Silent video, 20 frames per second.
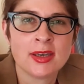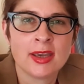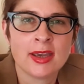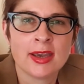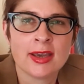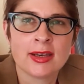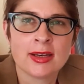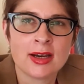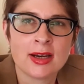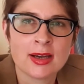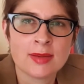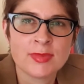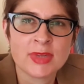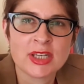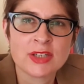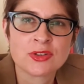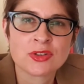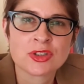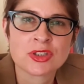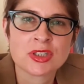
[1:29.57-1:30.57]
and I'm
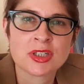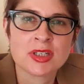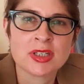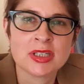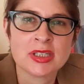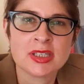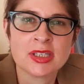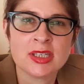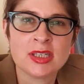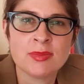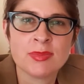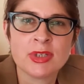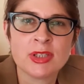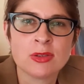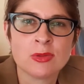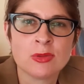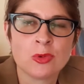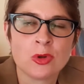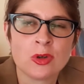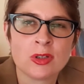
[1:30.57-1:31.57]
interested in keeping the
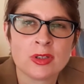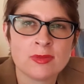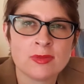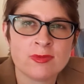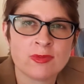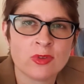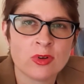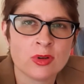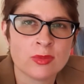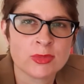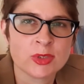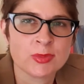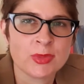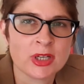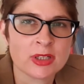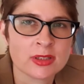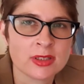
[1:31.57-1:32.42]
world informed about